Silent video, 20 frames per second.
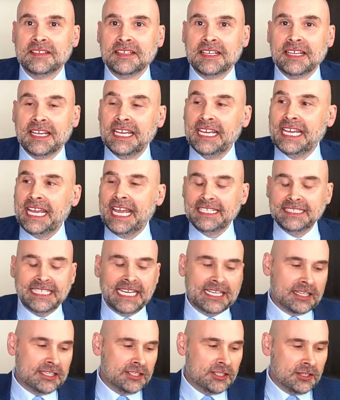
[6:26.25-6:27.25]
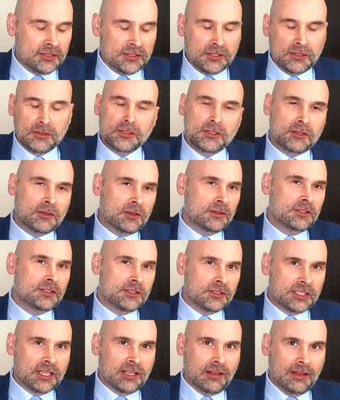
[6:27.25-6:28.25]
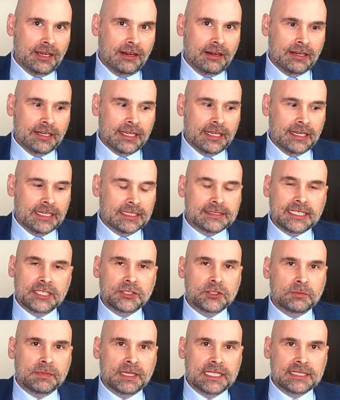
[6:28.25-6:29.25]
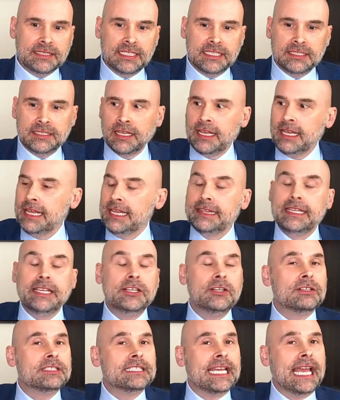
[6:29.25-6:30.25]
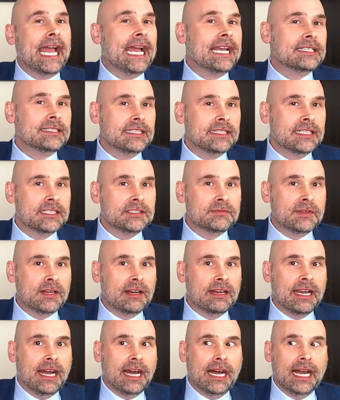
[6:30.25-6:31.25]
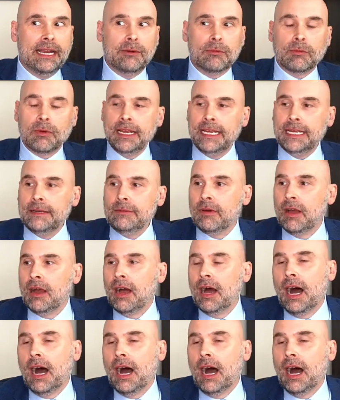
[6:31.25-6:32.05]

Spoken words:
Exactly. You're declared an essential business, then you're taxed at this very high rate.